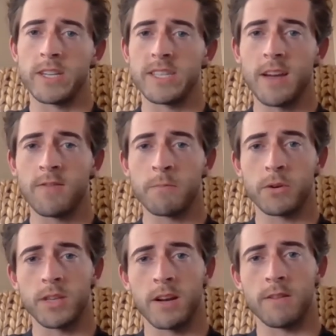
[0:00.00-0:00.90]
seven
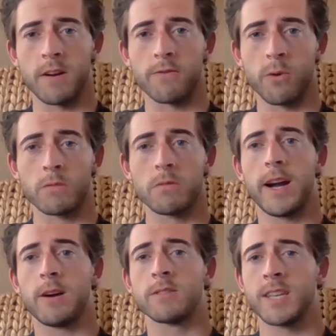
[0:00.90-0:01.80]
percent of our affordable
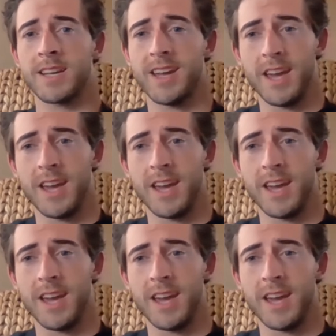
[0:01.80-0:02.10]
housing.